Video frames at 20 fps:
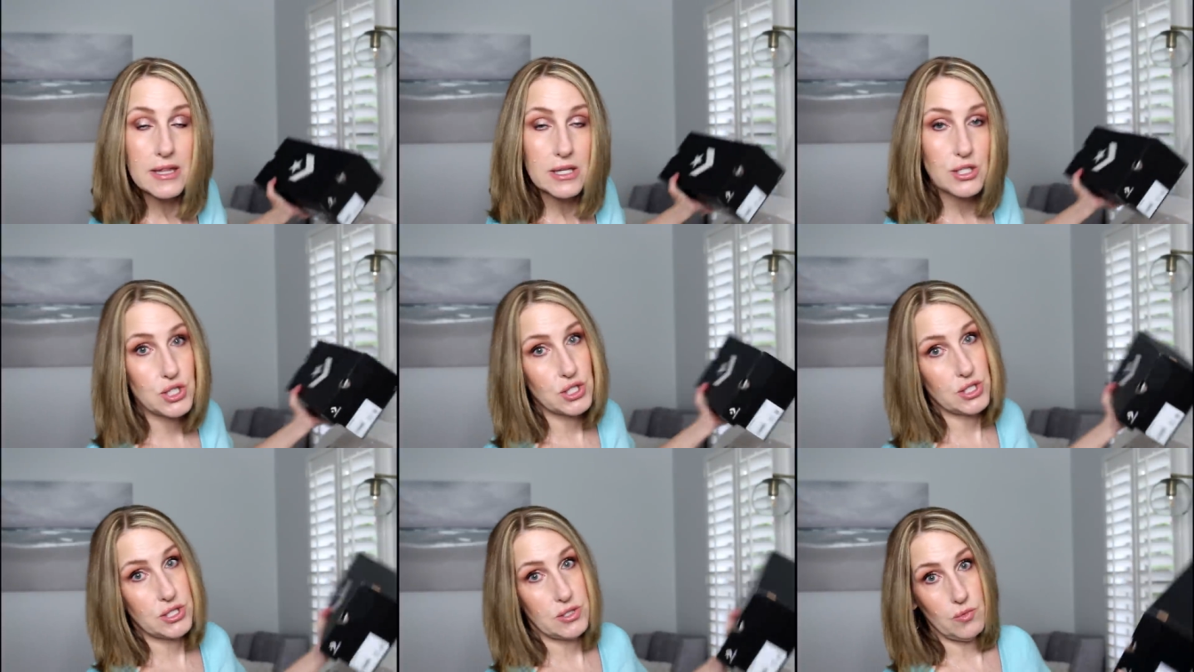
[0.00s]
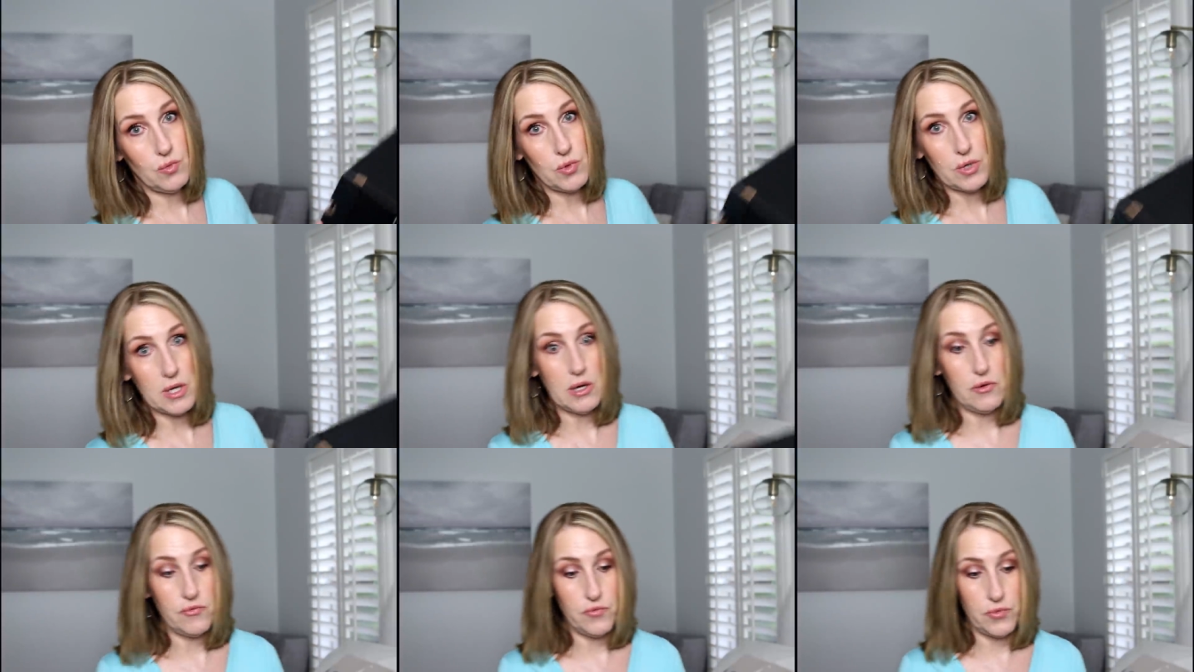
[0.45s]
They just didn't
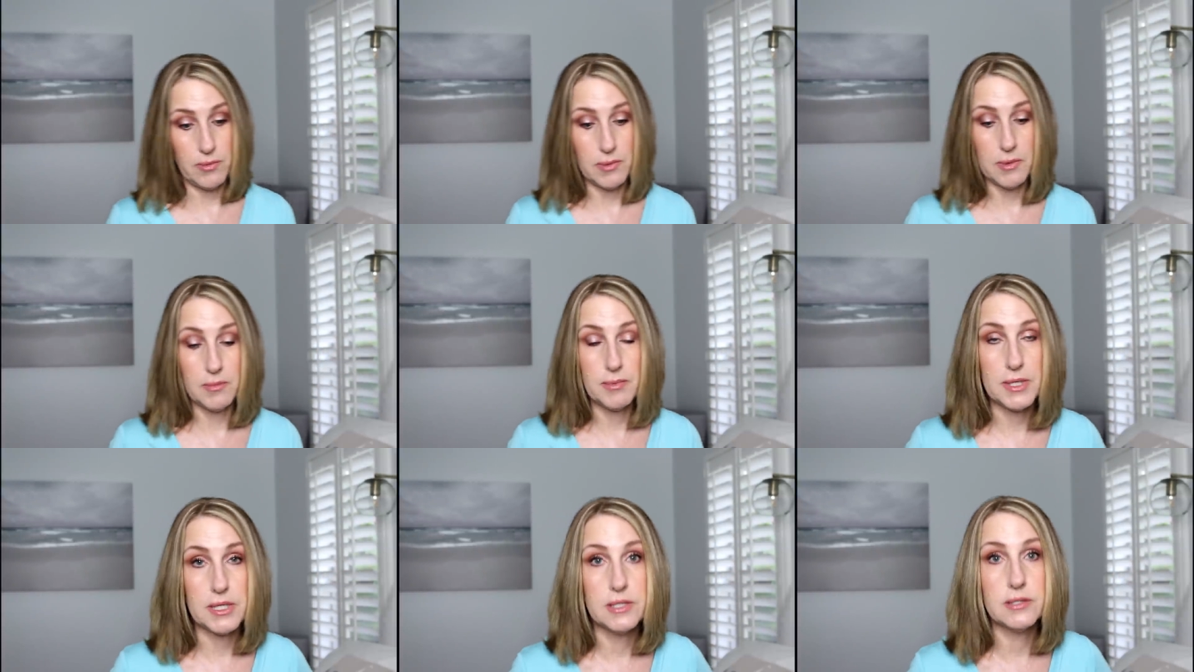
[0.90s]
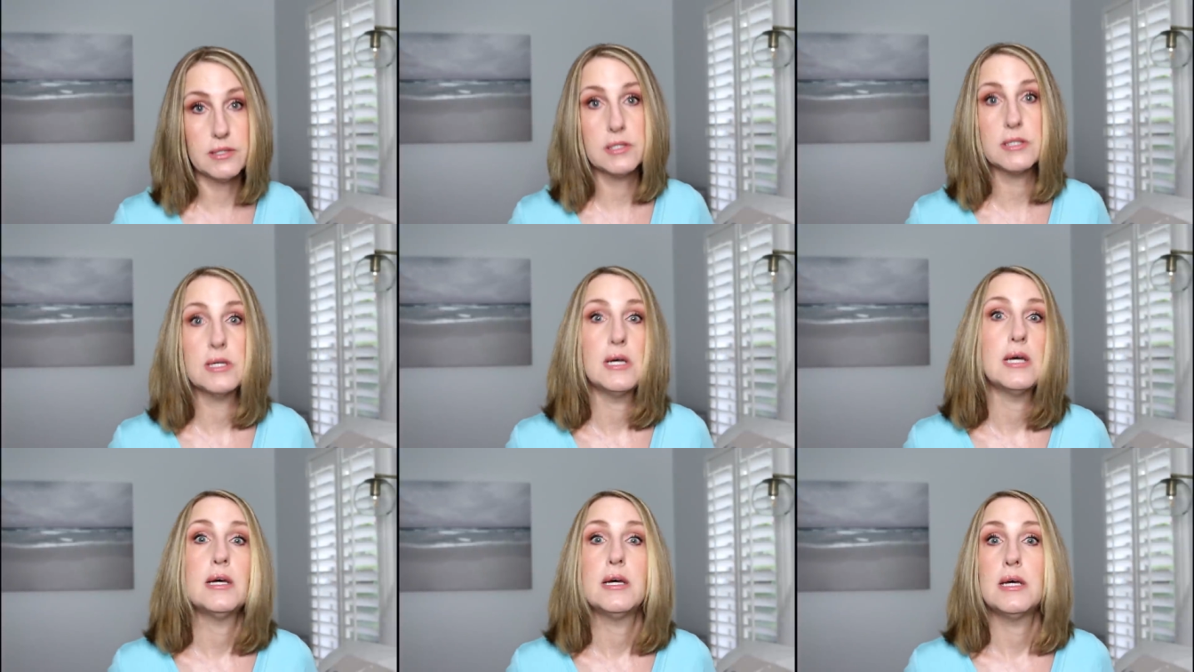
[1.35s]
work out for me
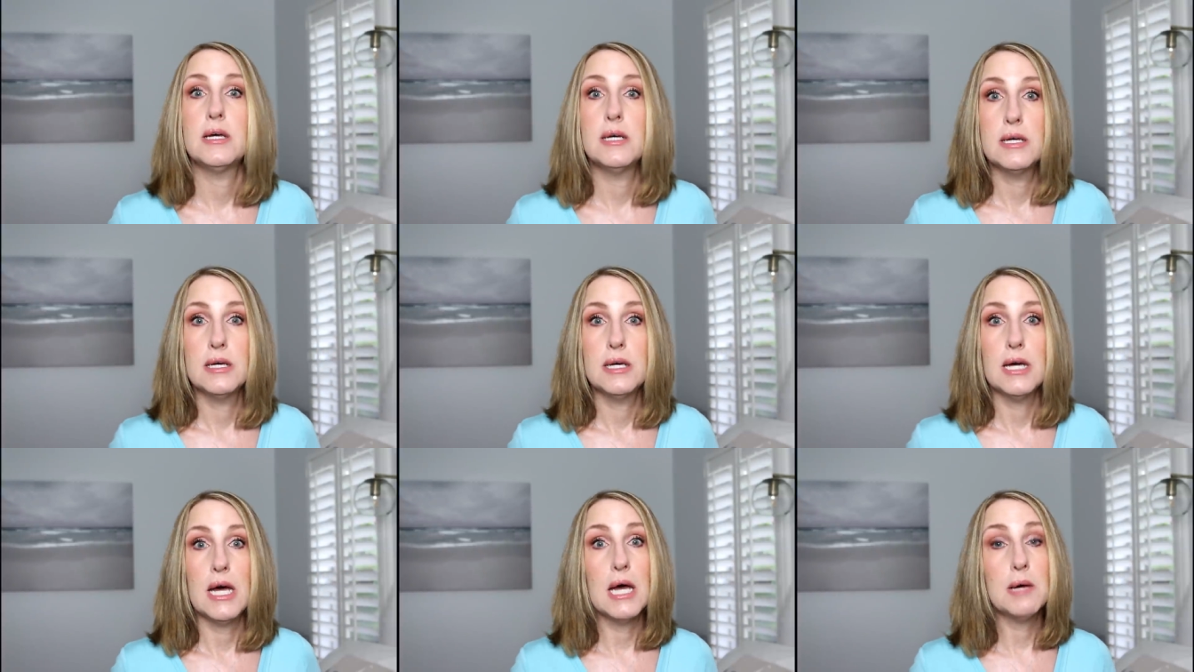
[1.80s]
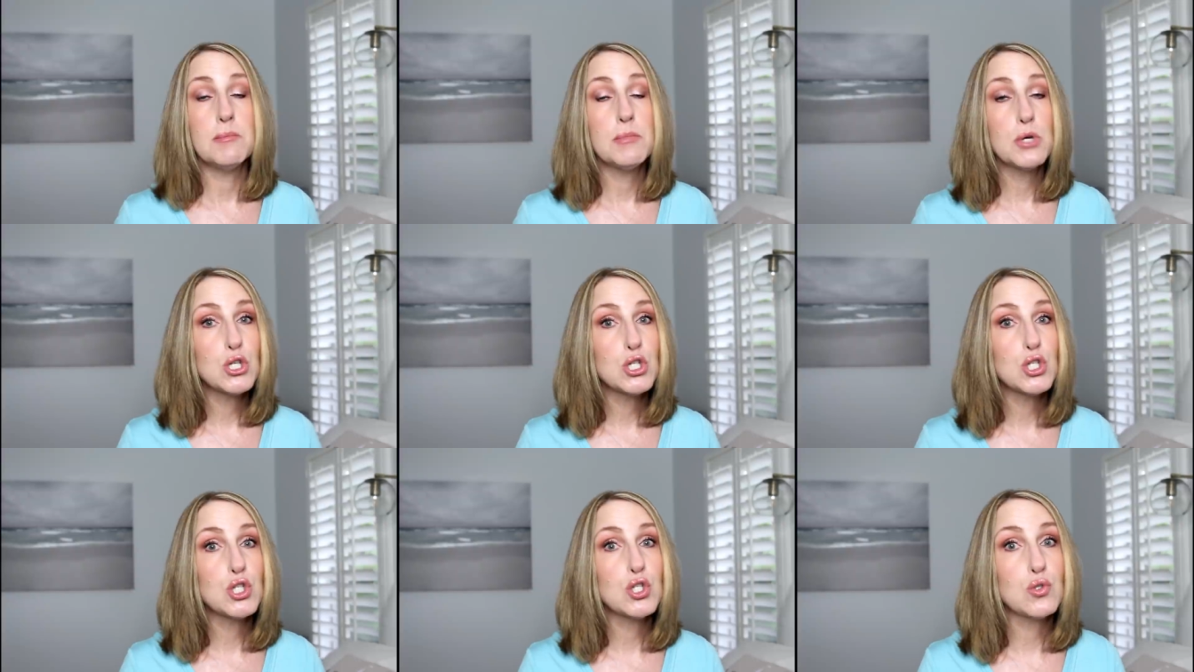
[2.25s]
because I'm
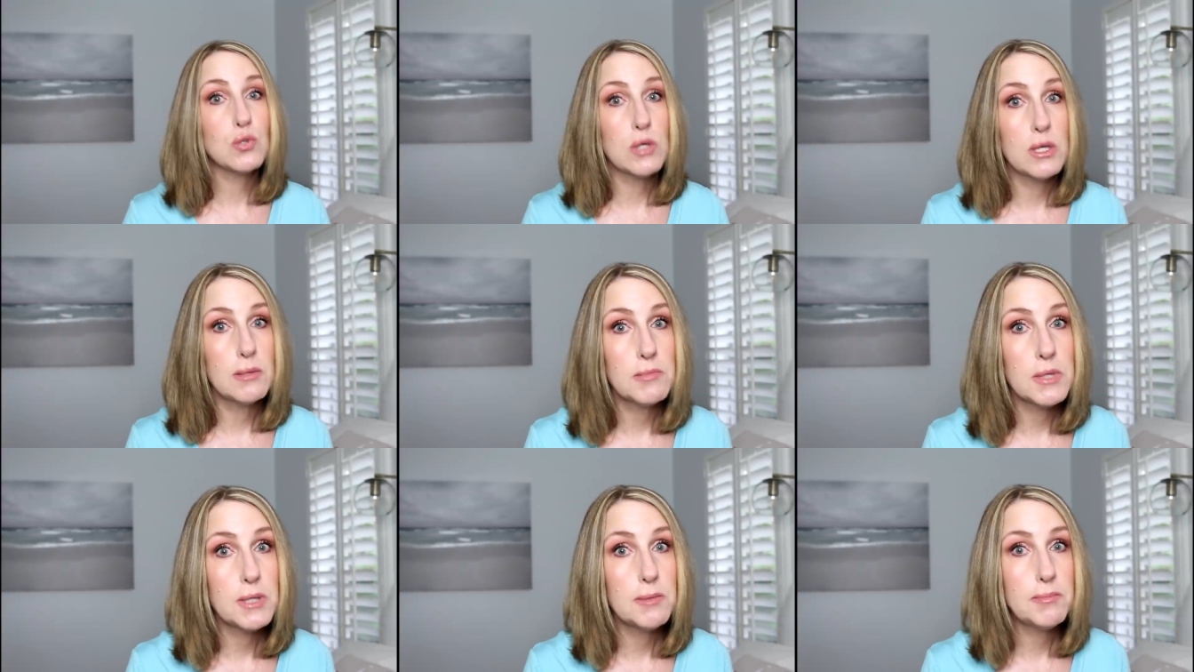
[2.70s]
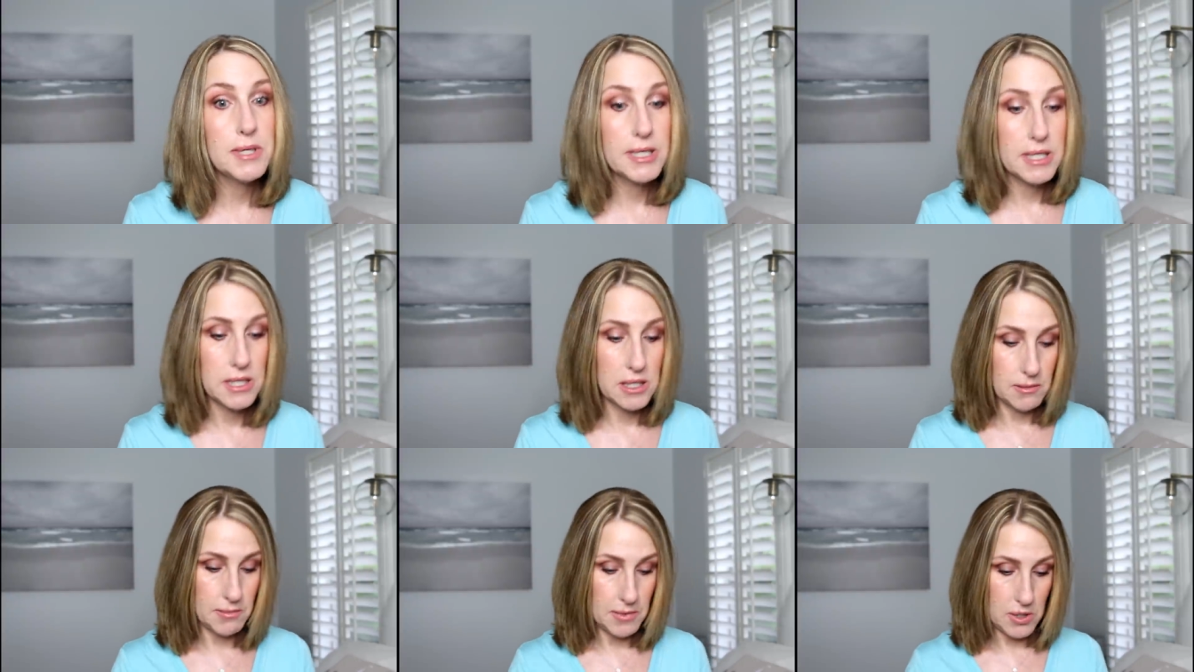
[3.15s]
extremely
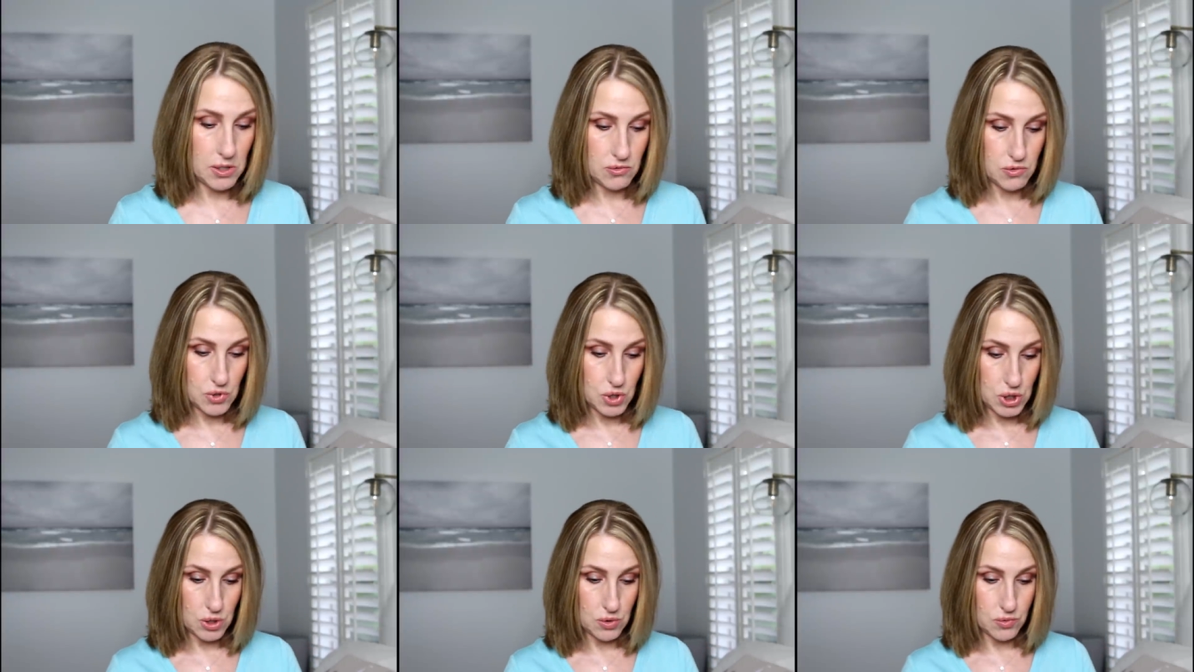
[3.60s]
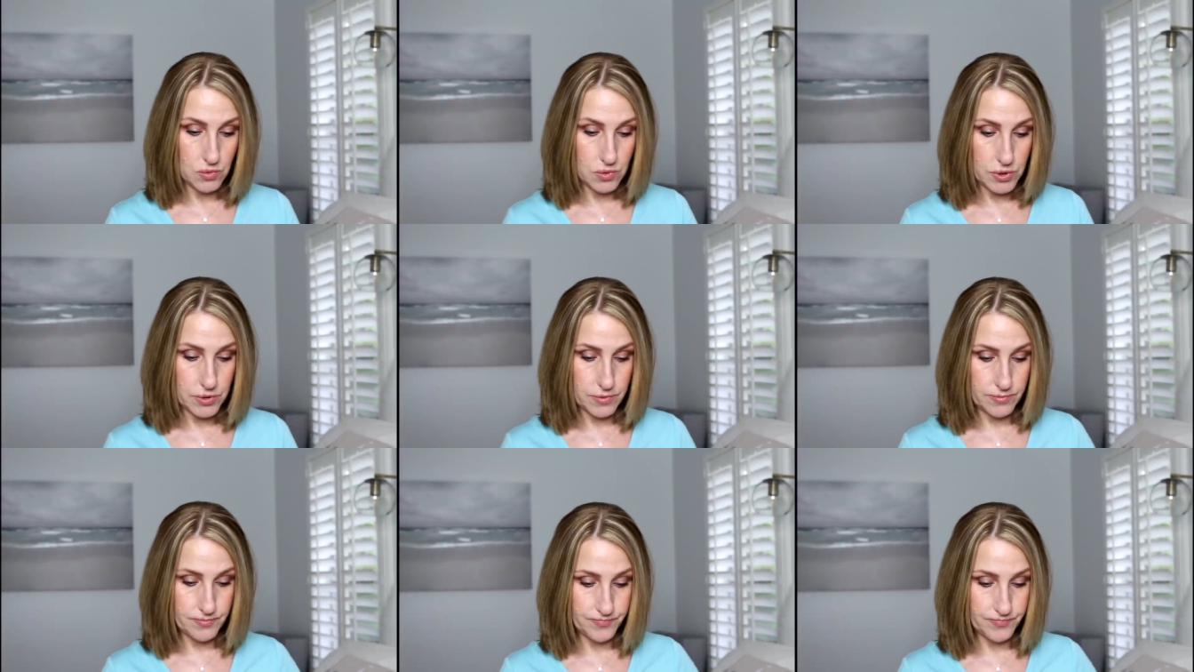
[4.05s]
picky about shoes.